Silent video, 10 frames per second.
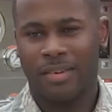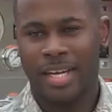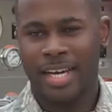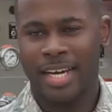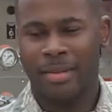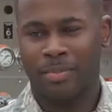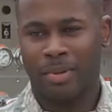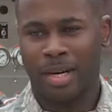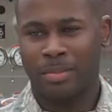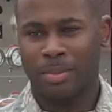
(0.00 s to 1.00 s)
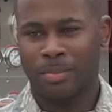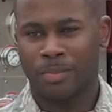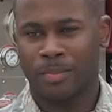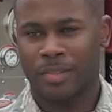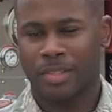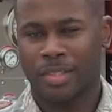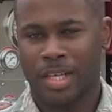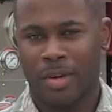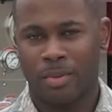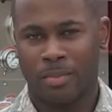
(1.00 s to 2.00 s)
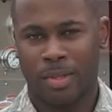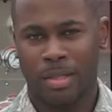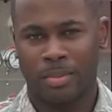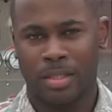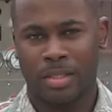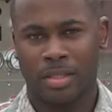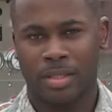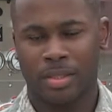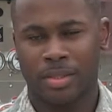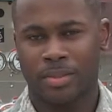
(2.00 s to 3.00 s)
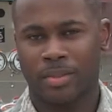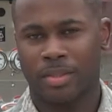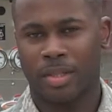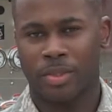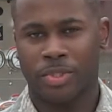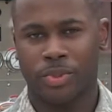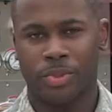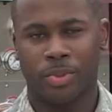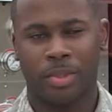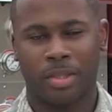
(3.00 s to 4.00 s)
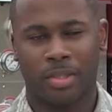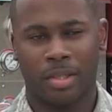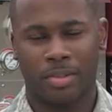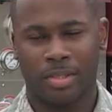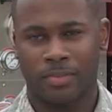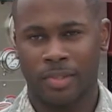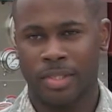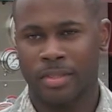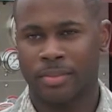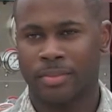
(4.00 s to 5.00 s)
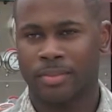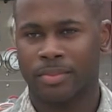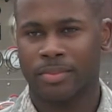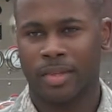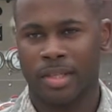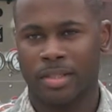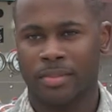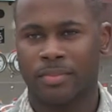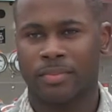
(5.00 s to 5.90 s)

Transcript: I had problems, I would probably go to a closest friend, relative.